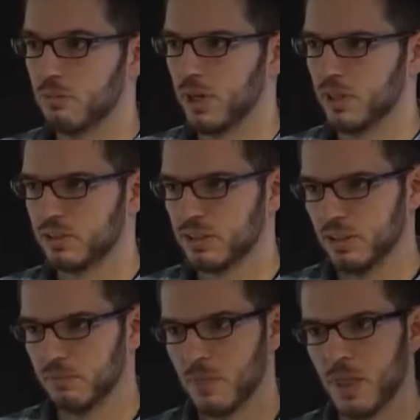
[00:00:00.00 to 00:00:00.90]

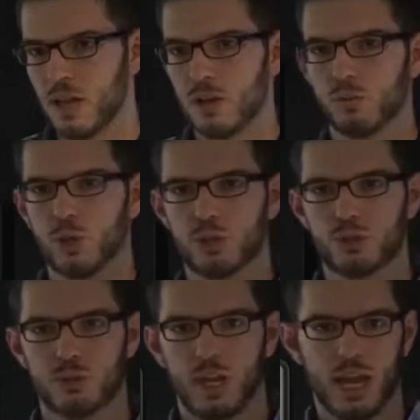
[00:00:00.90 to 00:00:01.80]
penalty,
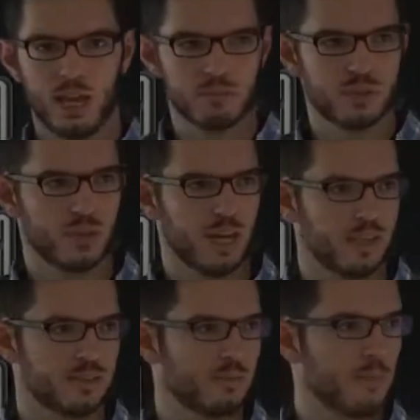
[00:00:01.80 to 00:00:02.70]
which aims at